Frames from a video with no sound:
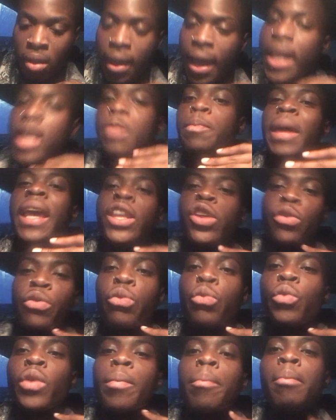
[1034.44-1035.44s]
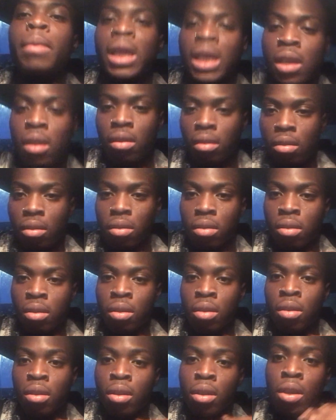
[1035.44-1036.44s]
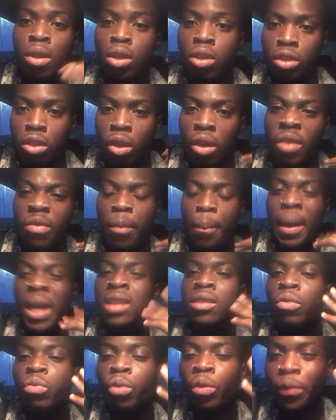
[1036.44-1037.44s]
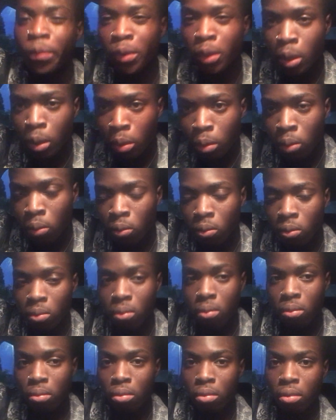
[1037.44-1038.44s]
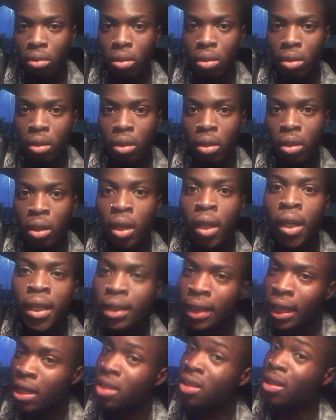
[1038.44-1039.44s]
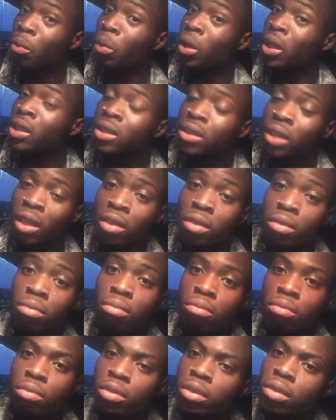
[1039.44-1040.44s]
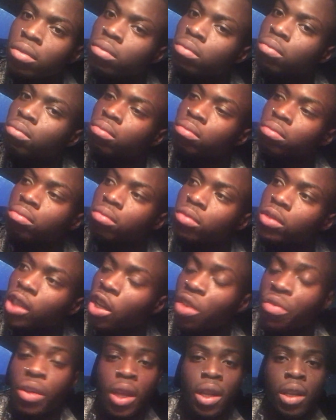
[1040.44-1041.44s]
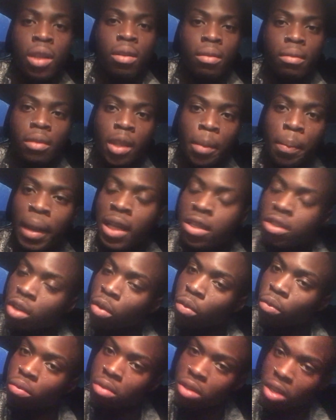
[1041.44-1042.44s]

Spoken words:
and it's paid off with me. So if it pays off with you, then he's done what he's done correctly. The plan's gone